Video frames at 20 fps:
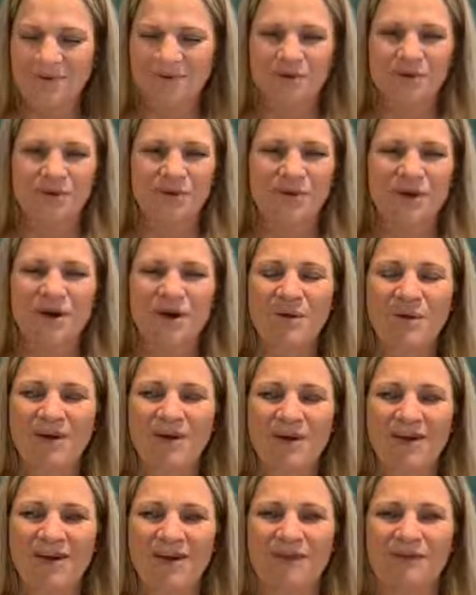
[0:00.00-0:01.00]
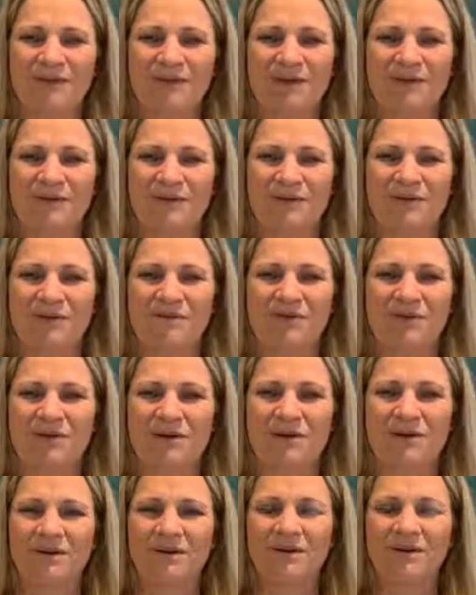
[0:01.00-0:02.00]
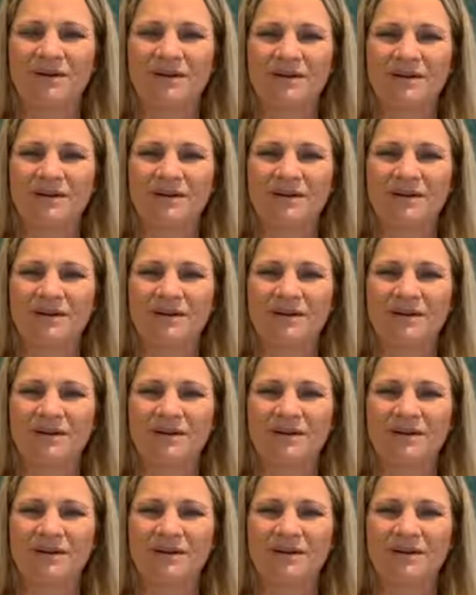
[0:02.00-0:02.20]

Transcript: So we're not walking around in fear.